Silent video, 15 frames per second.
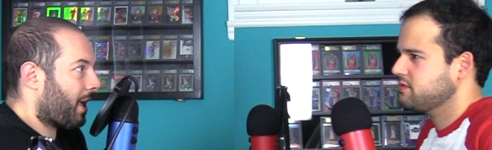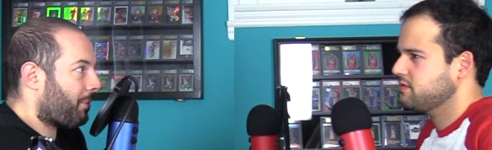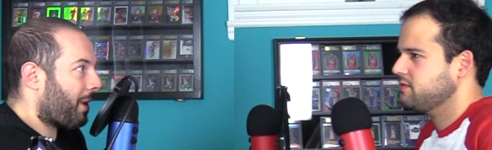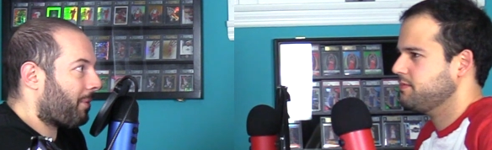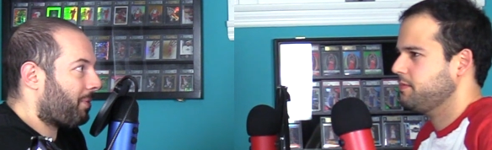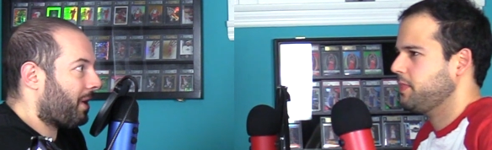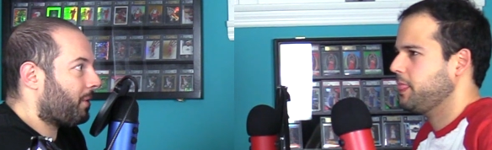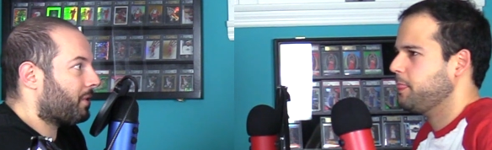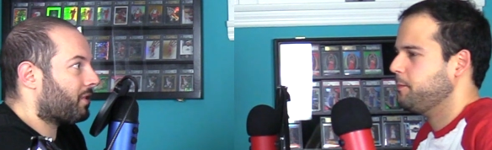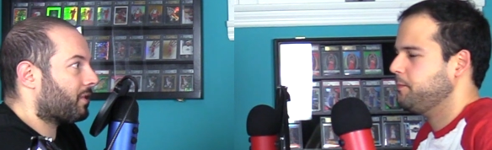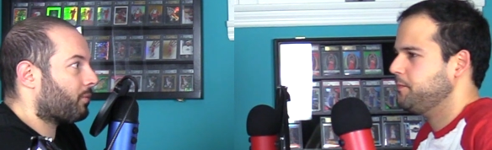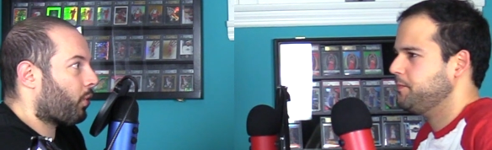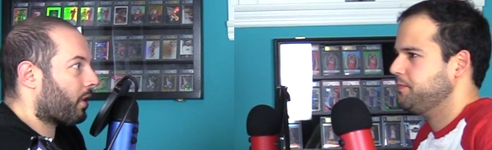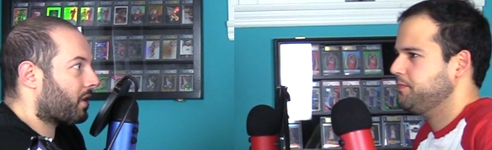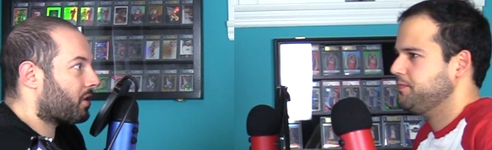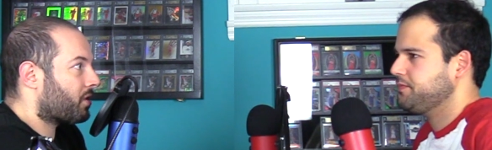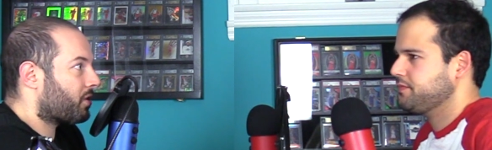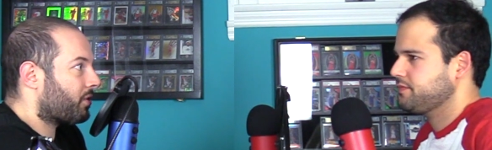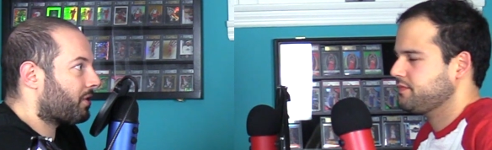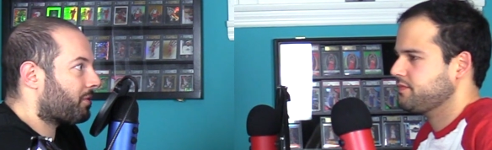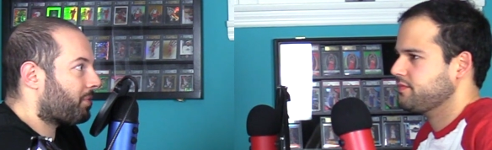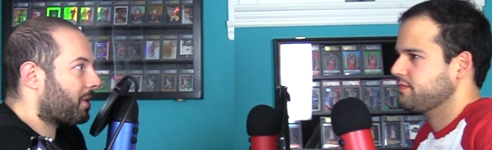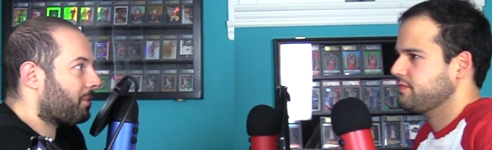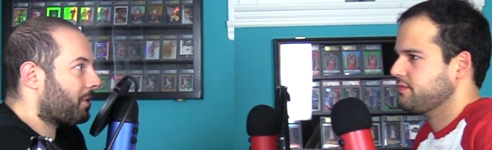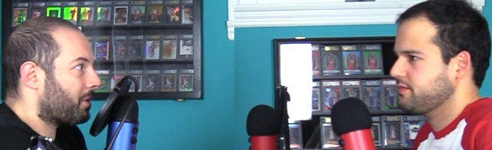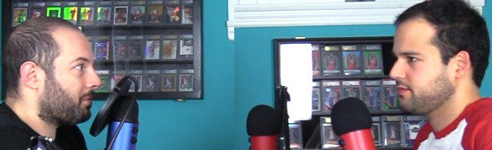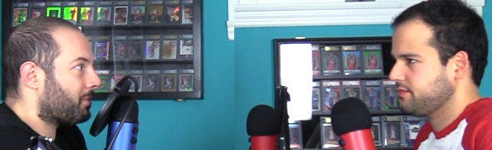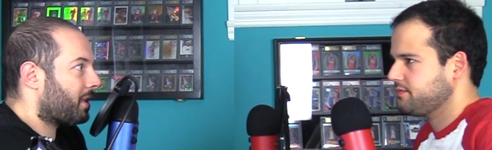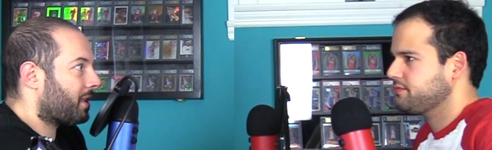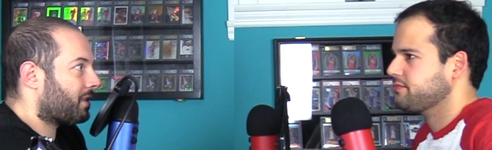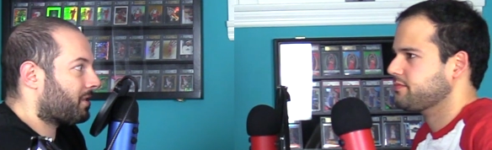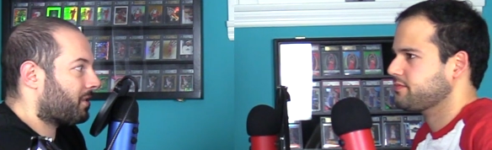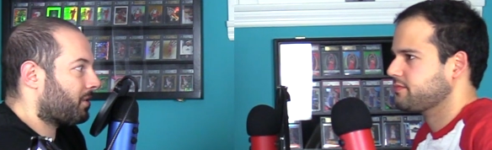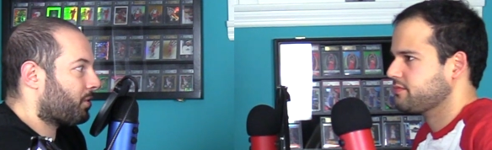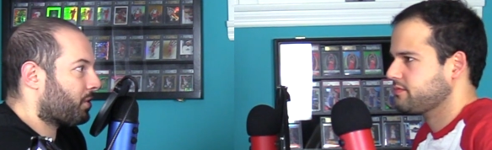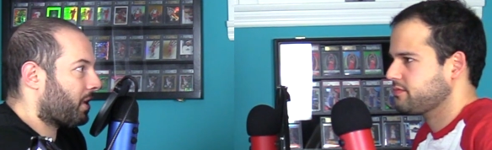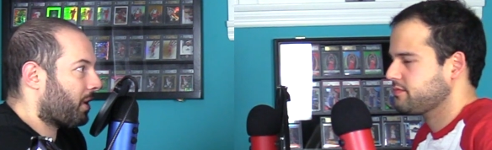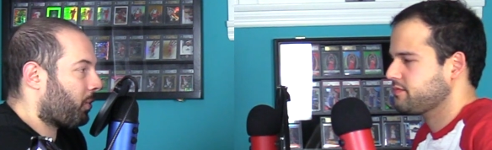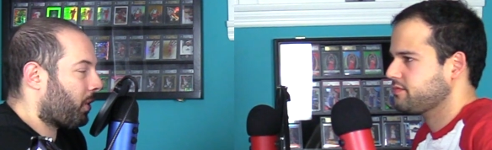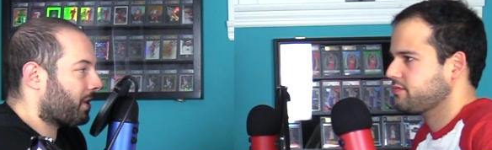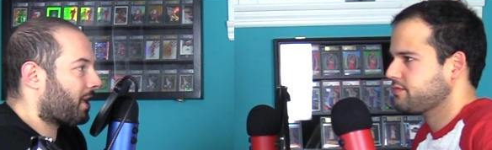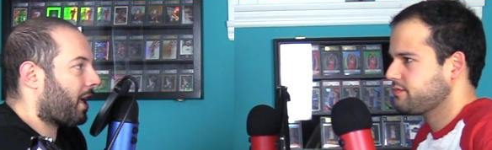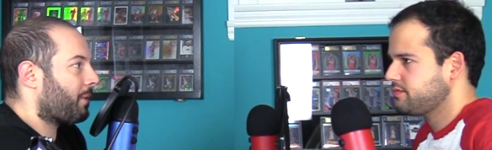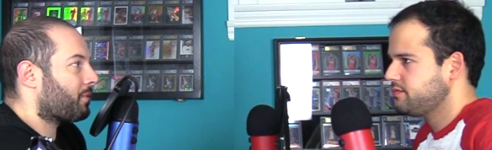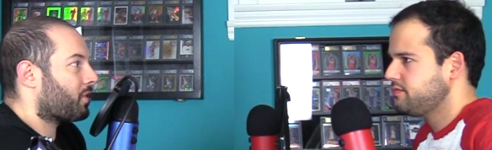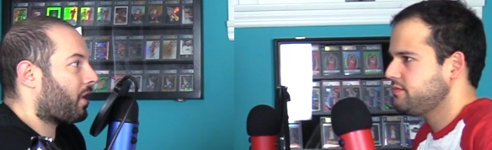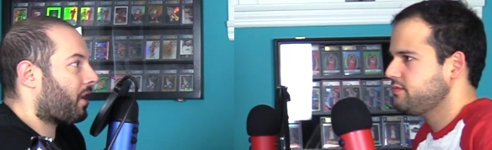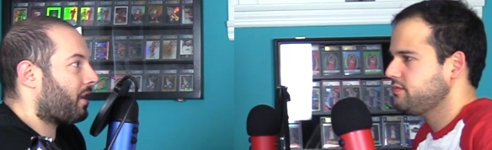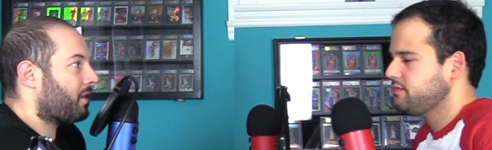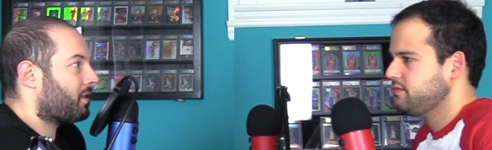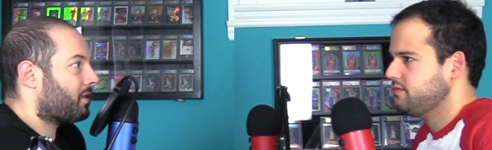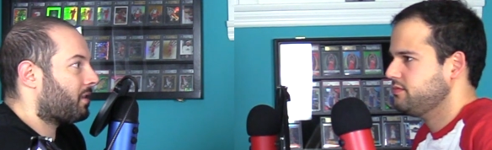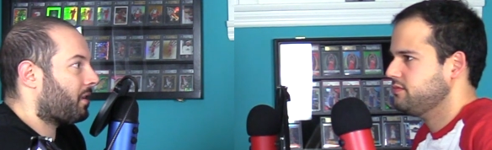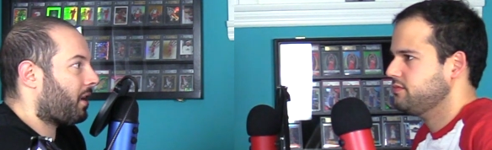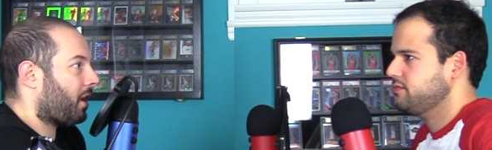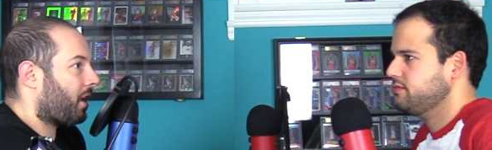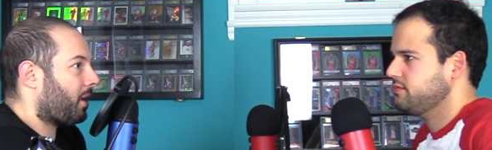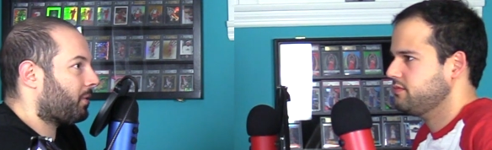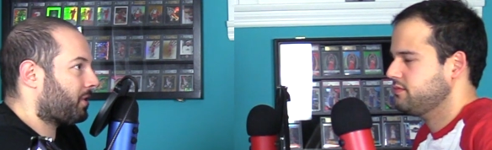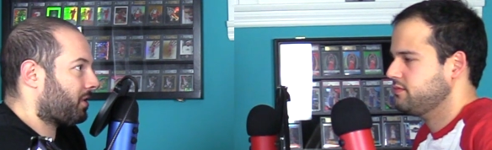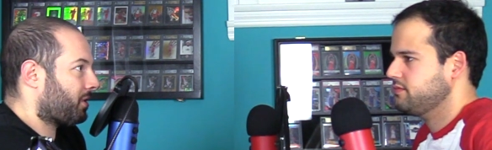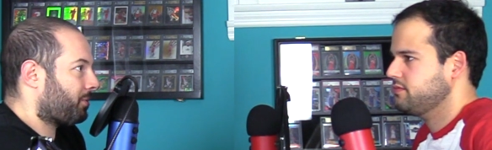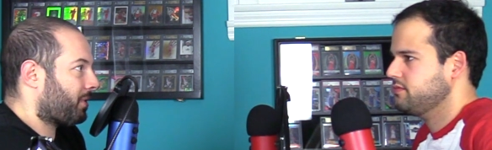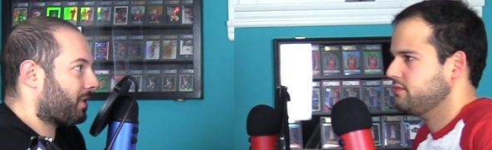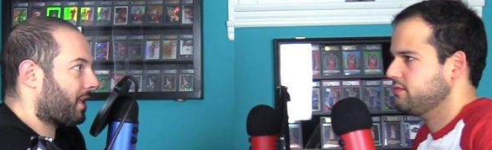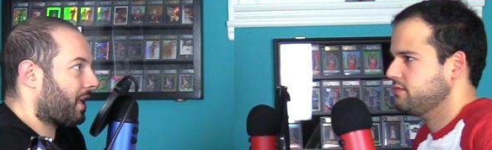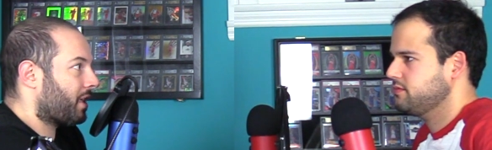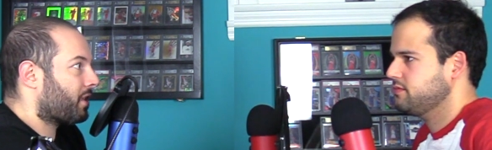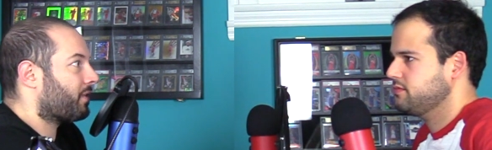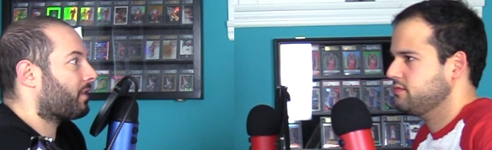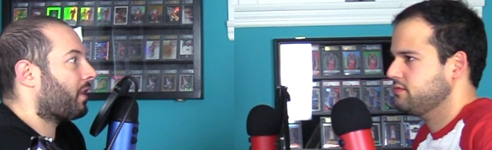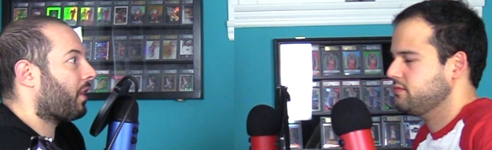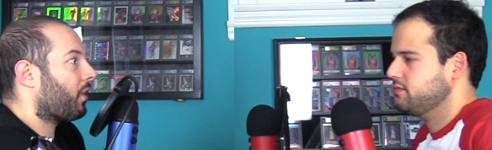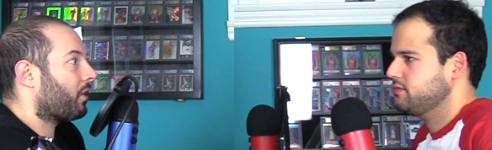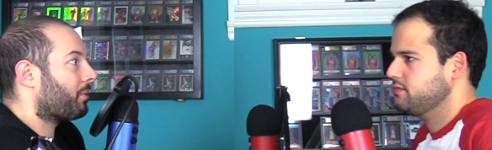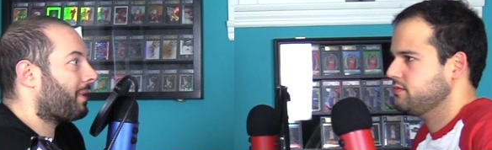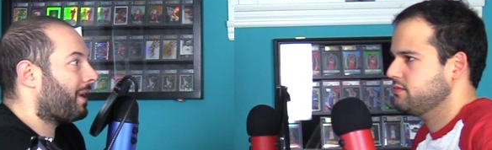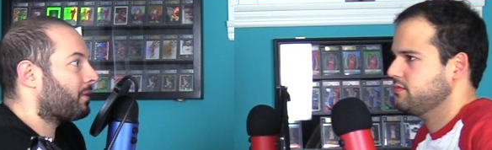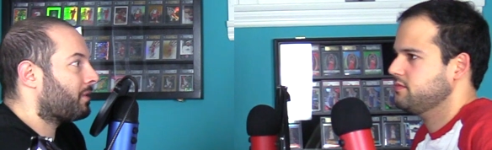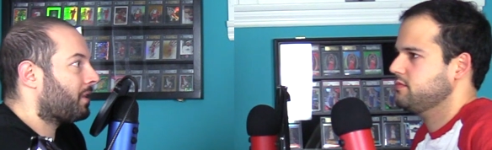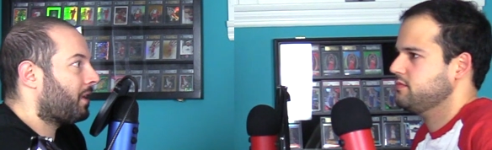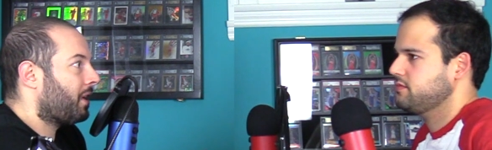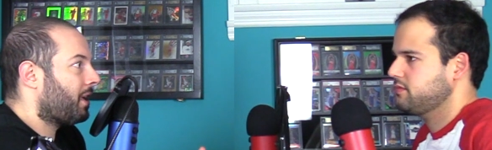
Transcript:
Speaker 1: MIP, which is mortgage insurance premium, and it's usually a one-time charge, uh, which is a percentage of the loan amount